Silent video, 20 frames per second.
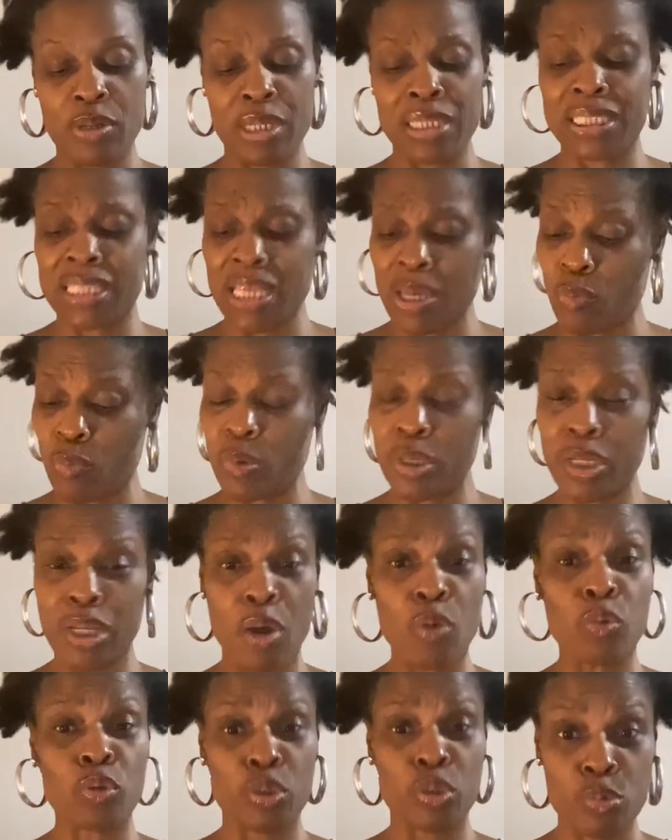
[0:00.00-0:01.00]
us that we
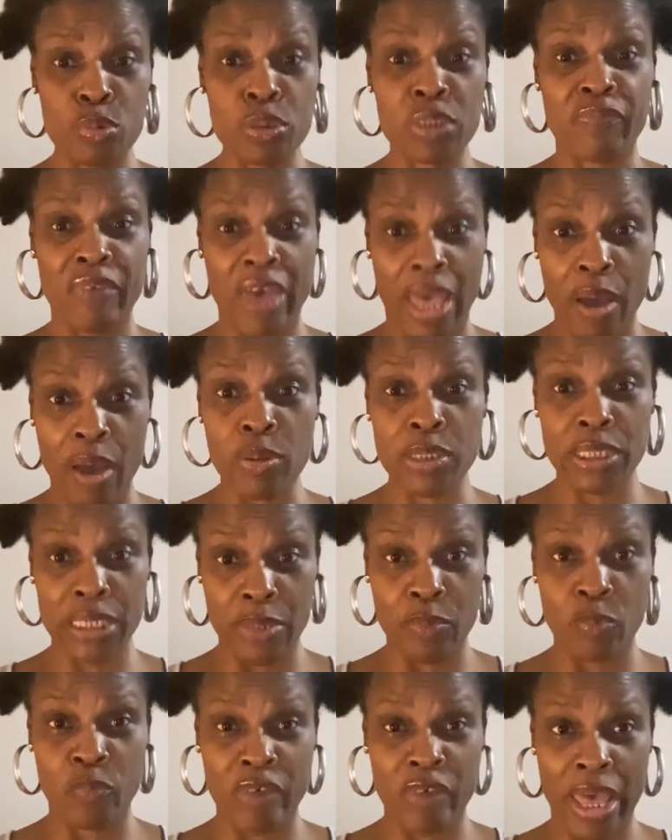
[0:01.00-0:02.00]
don't use vowels,
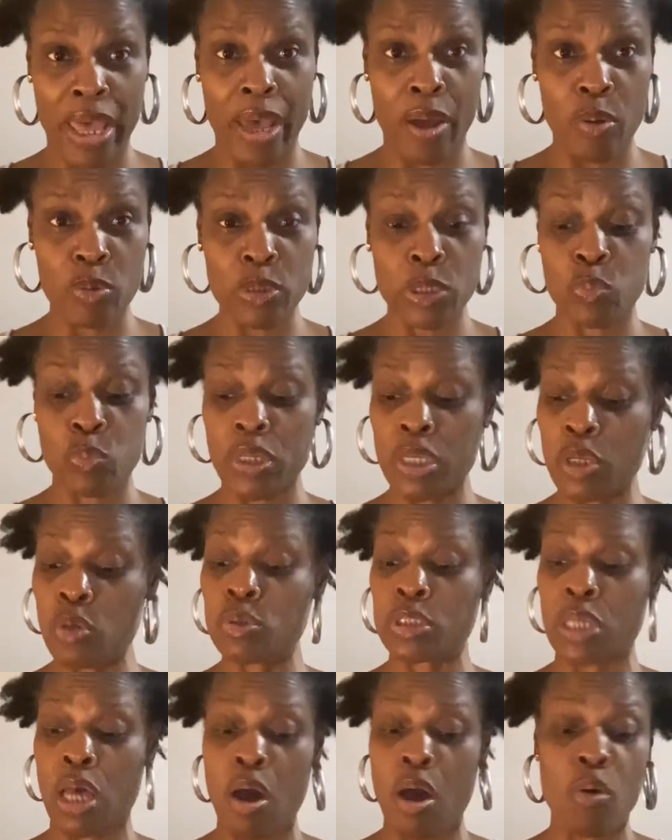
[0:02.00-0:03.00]
vowels. We
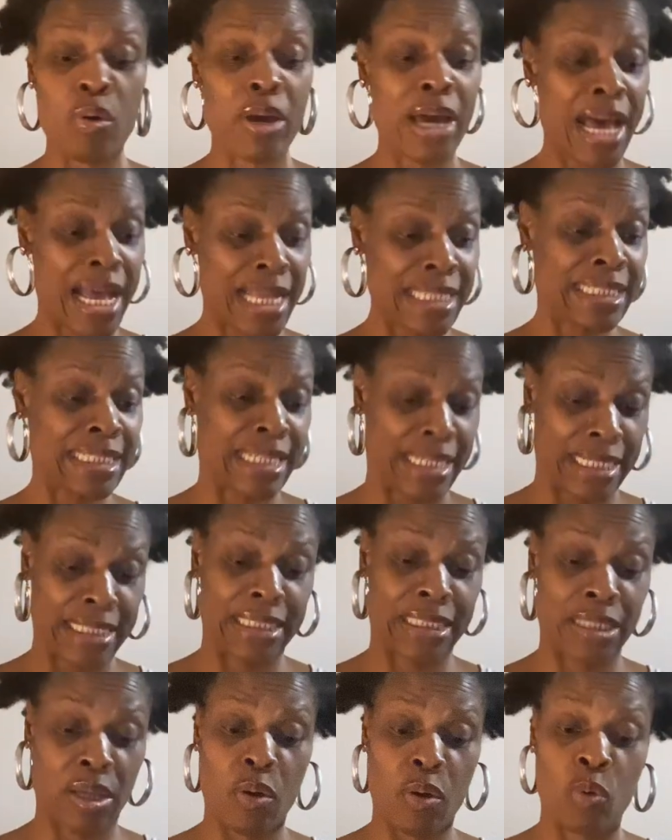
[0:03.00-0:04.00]
use all consonants.
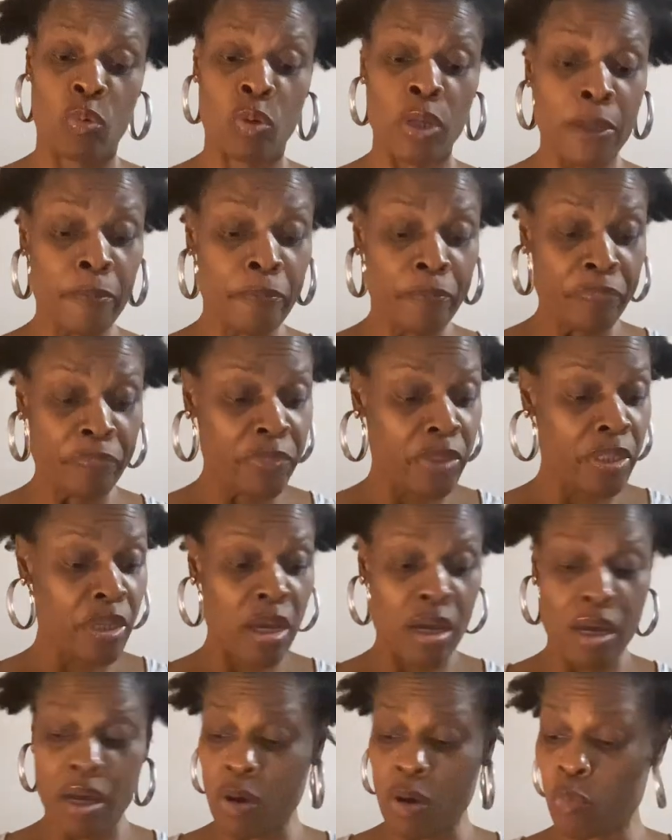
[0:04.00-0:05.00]
So
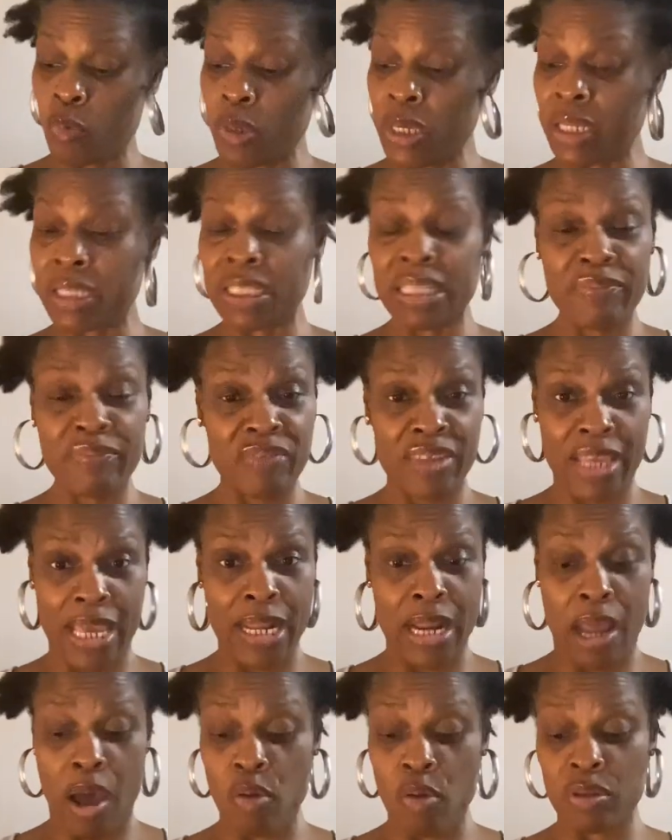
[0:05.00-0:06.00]
uh, we alleviate
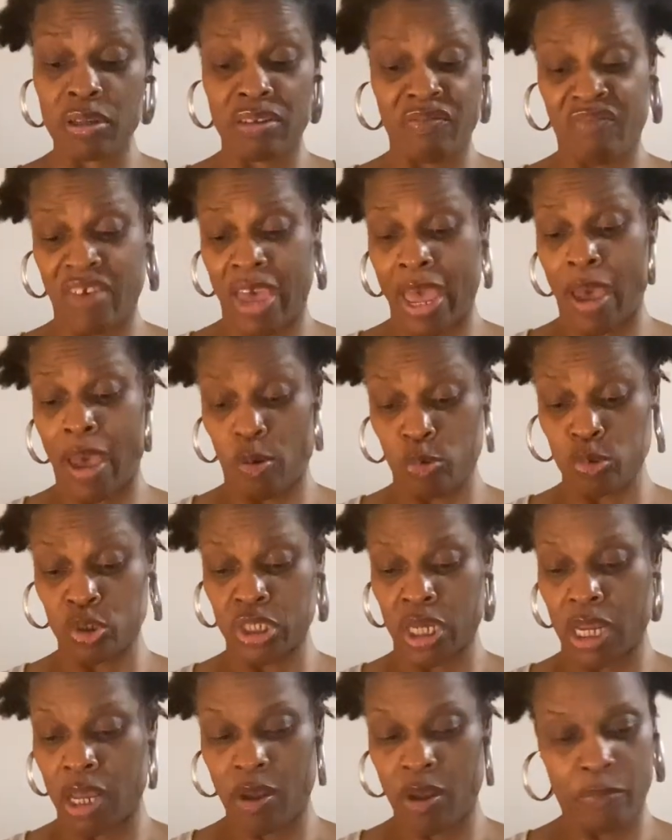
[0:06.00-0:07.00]
all of the vowels,
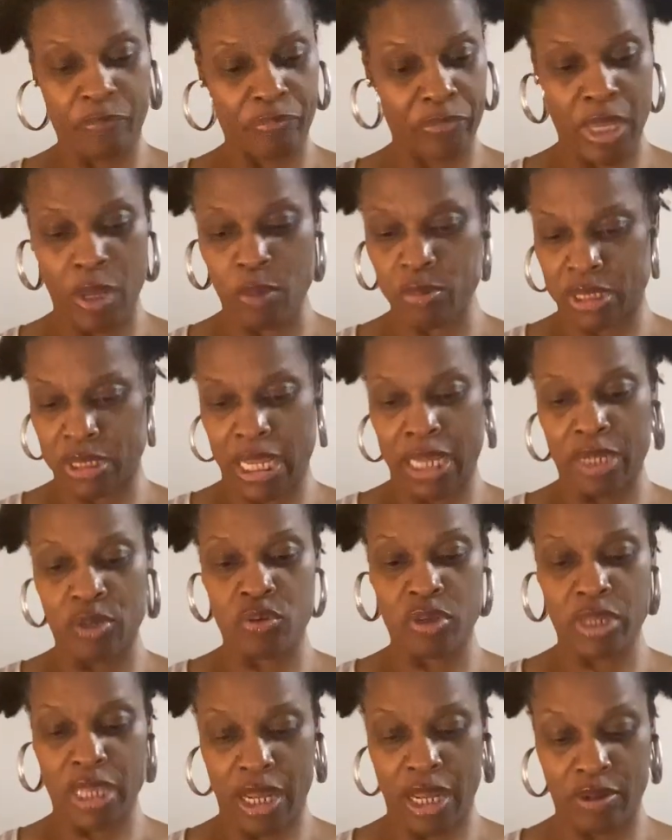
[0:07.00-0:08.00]
y'all. I was like, no,
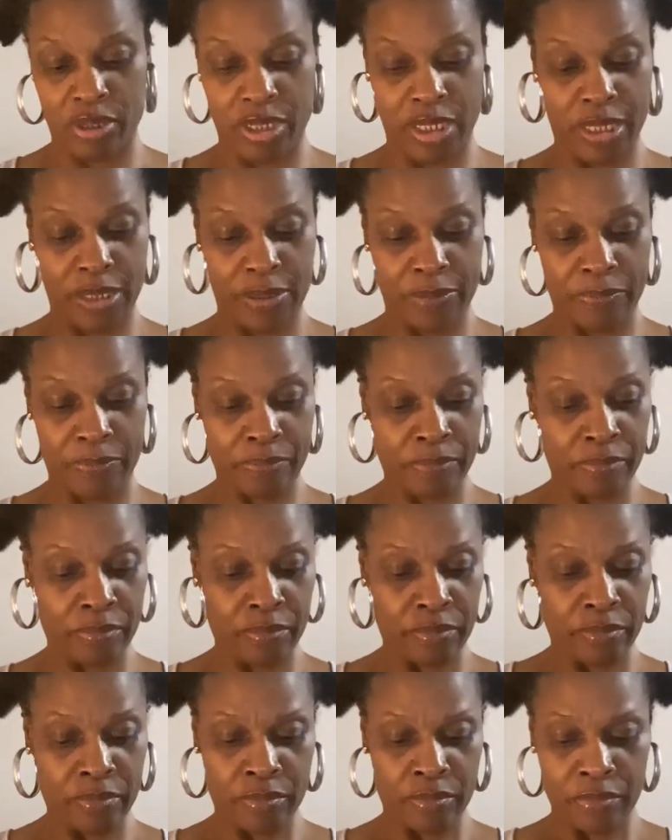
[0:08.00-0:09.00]
y'all, it.
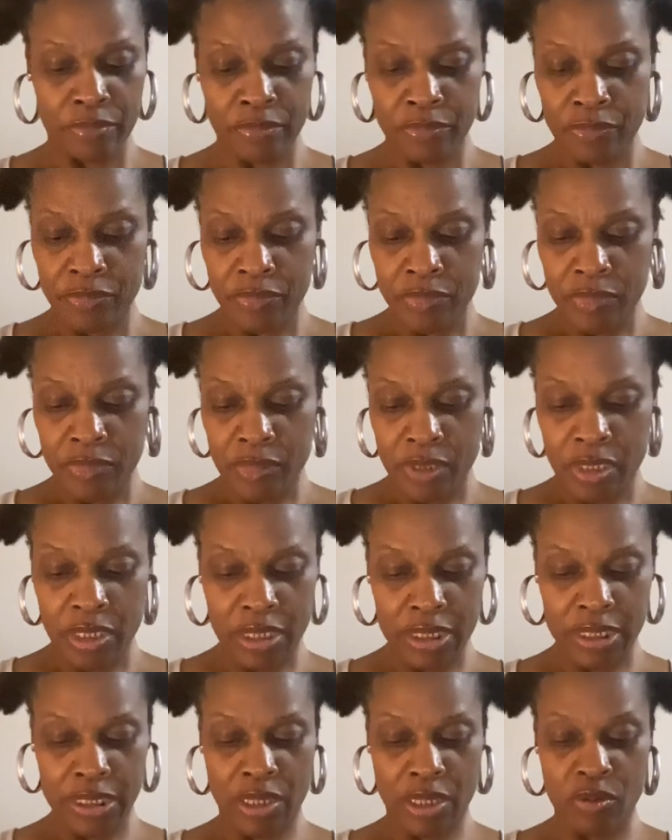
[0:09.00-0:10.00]

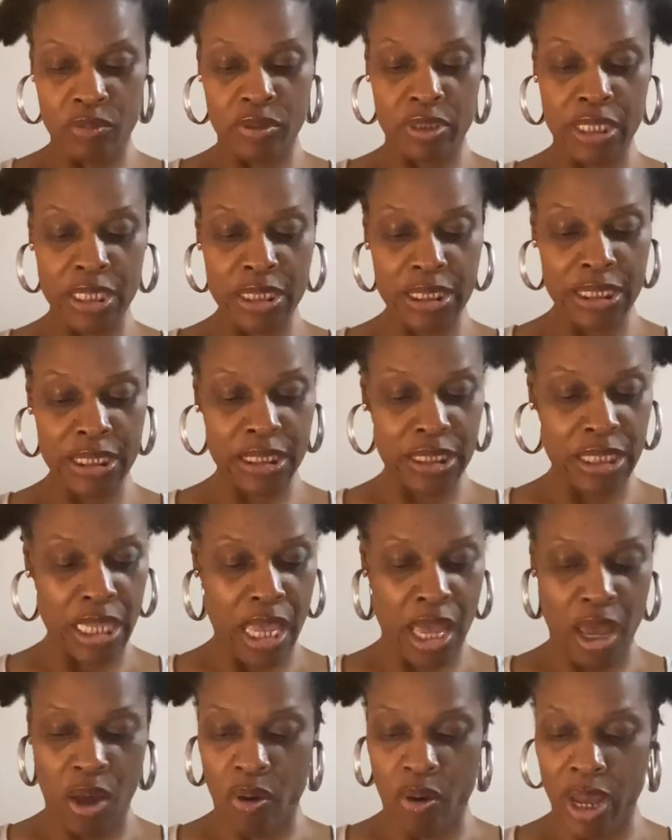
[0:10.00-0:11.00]
So this is
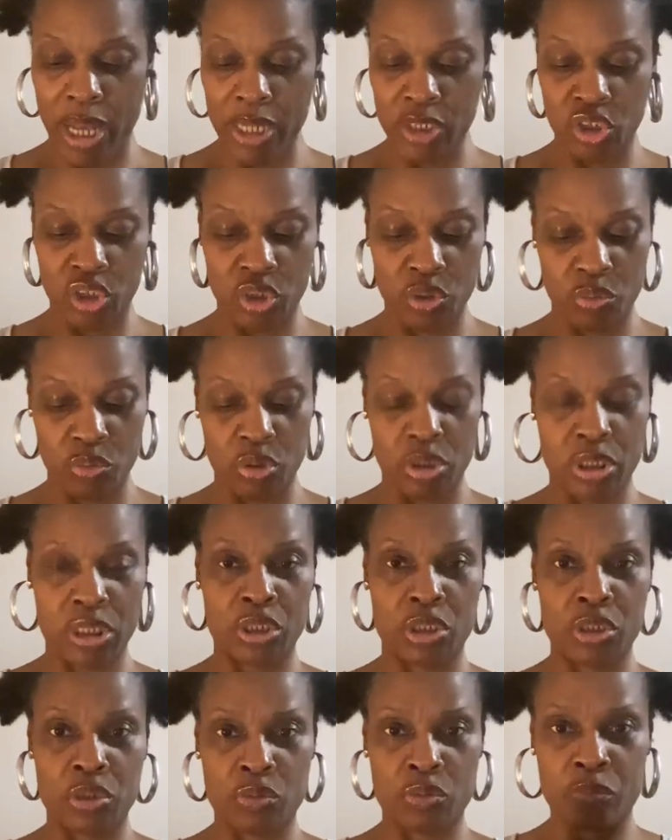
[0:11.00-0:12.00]
how I choose
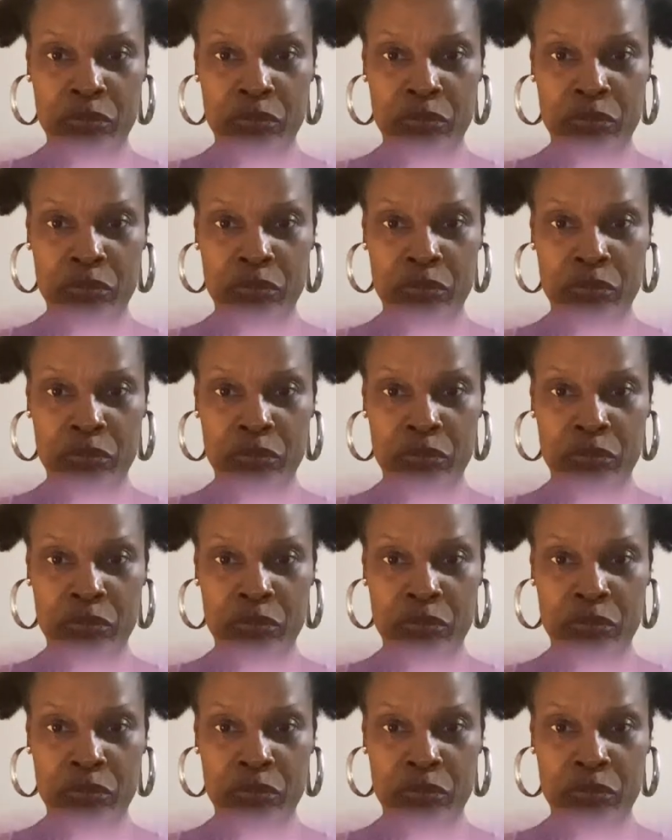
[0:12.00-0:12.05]
to.